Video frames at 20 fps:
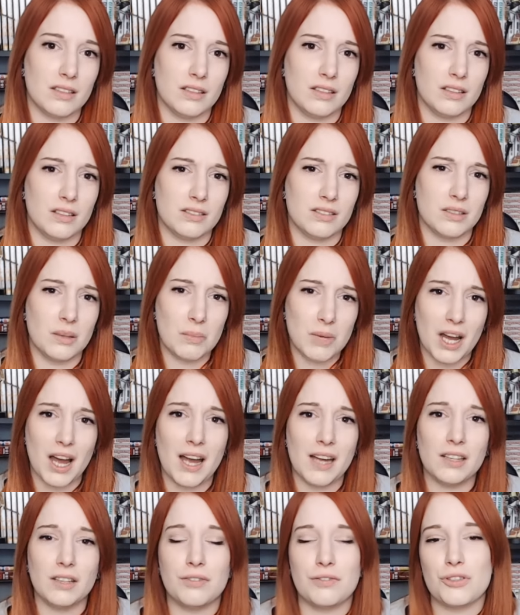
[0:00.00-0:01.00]
some
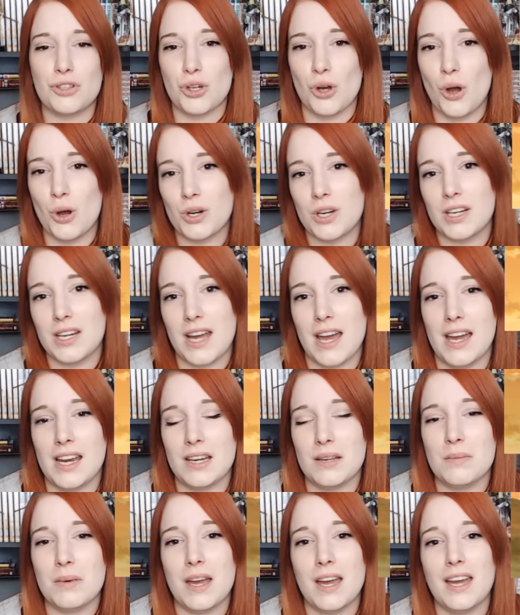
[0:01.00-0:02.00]
kind of shonen
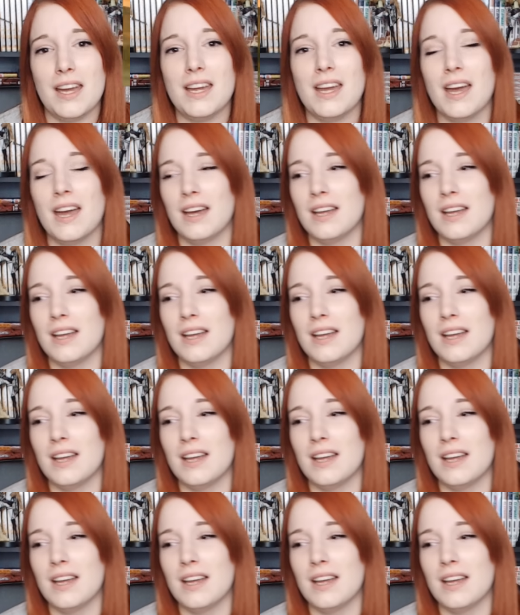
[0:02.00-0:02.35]
anime